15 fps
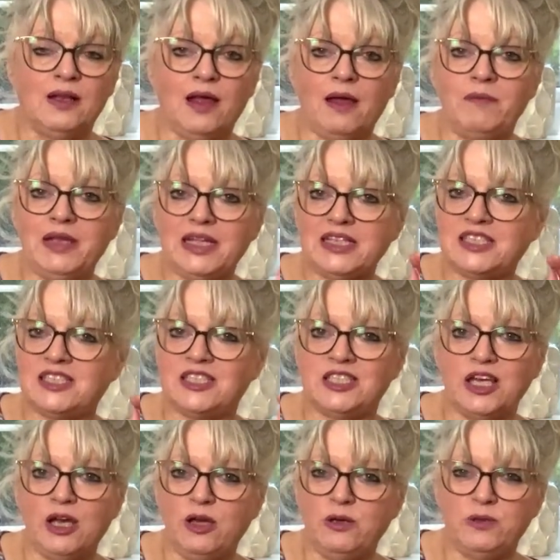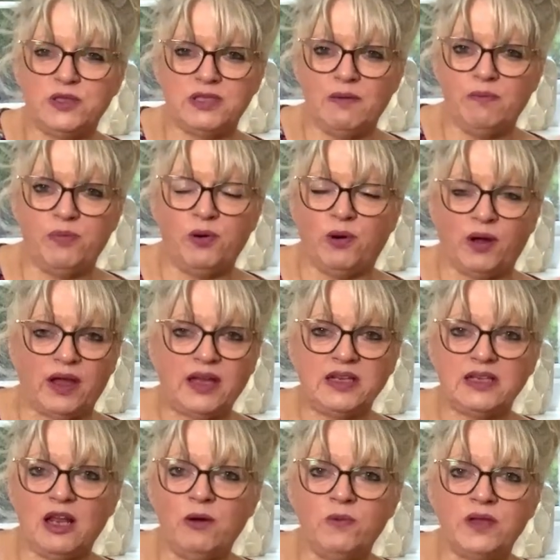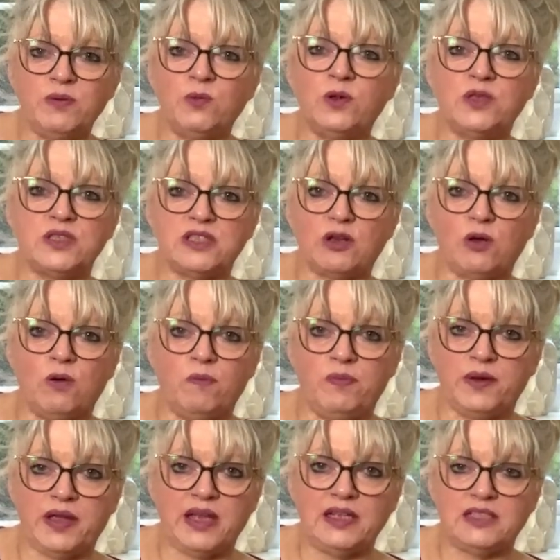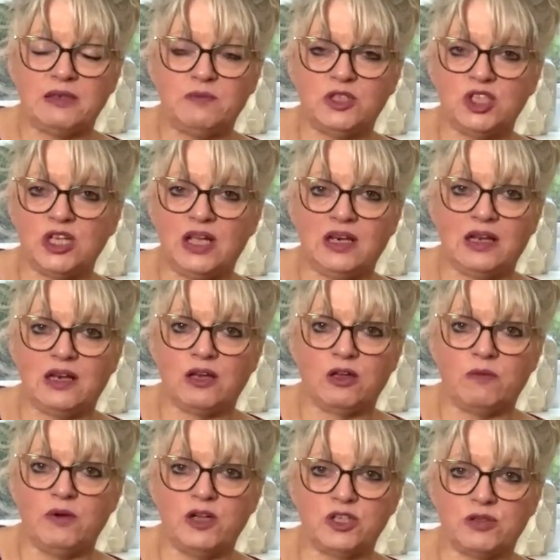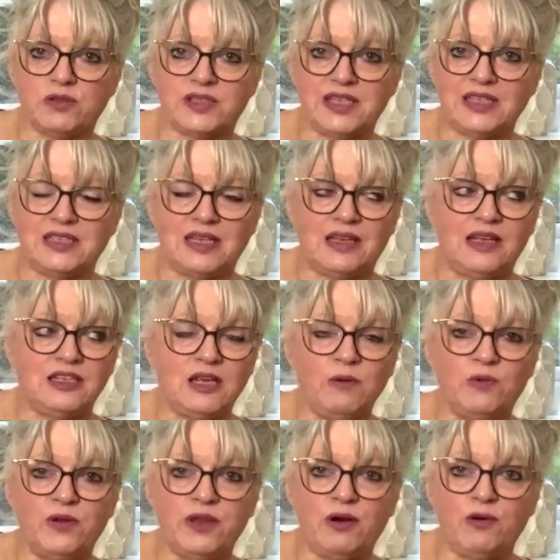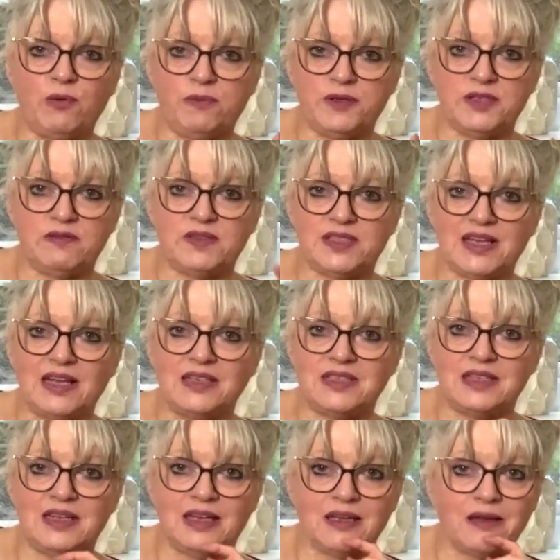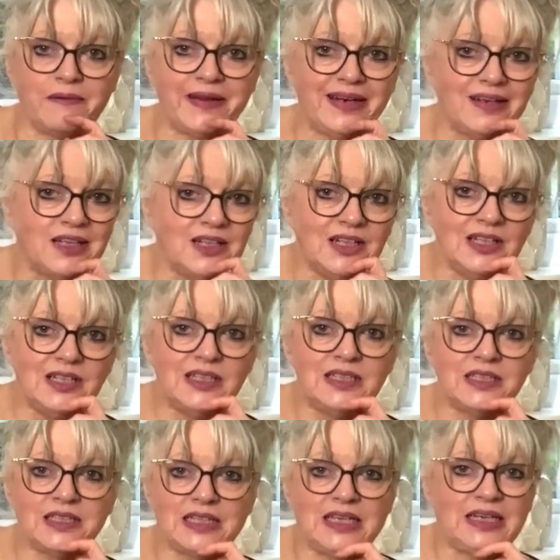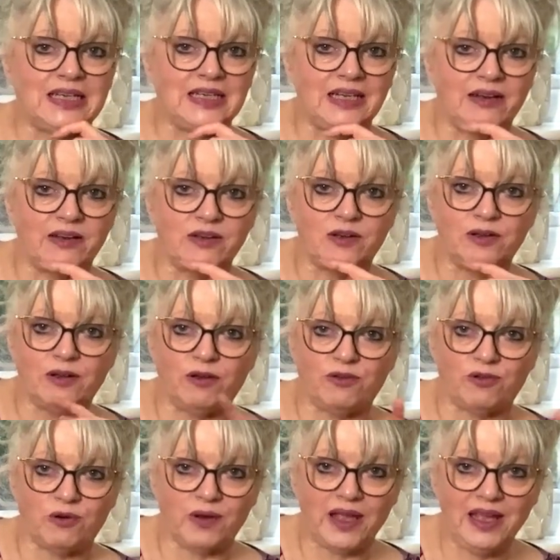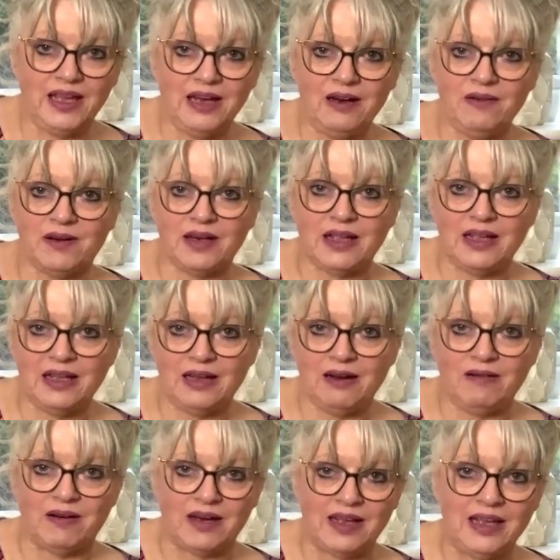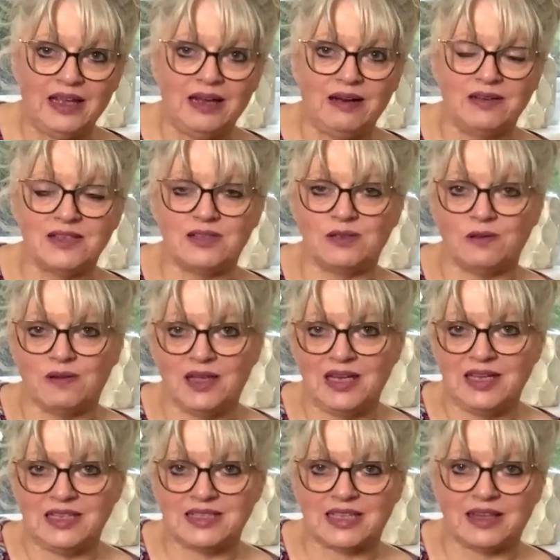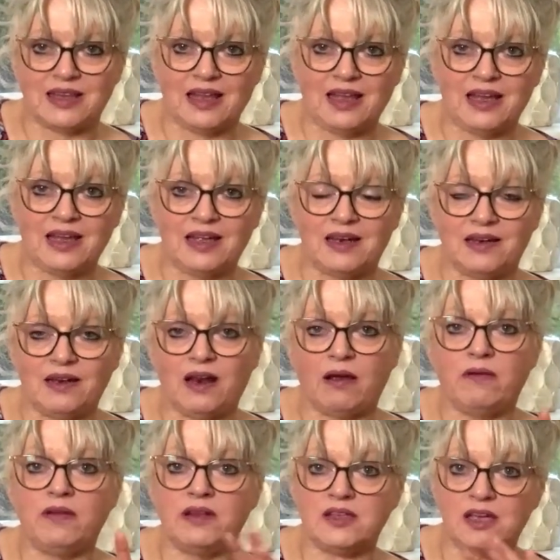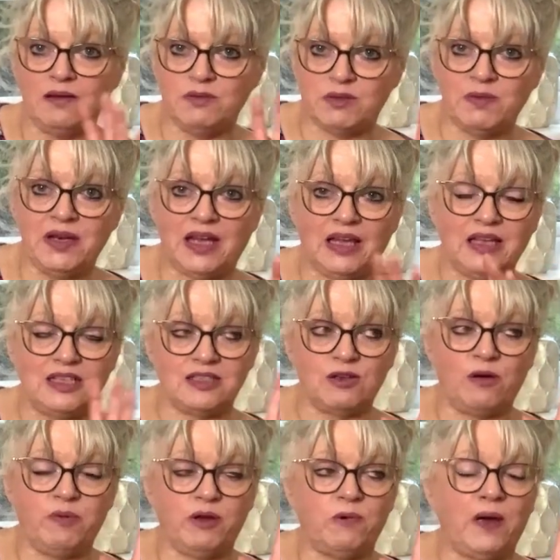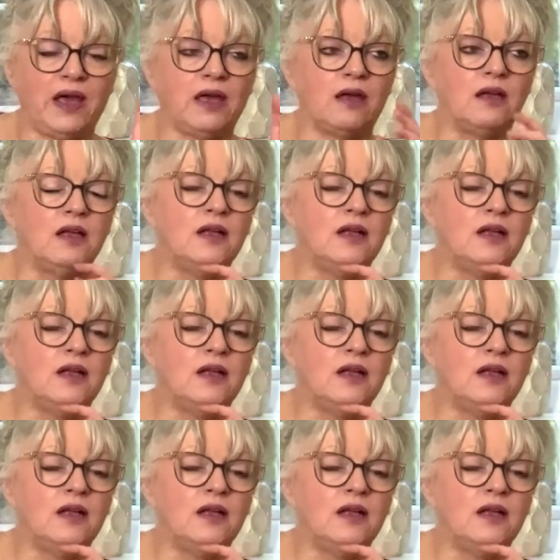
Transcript: I mean, it's so simple. No one wants a complicated machine in a commercial setting. They don't want their operative standing there going, okay, now I've got to go through here and here and here to do this and that, and you know, time's money, it's got to be quick.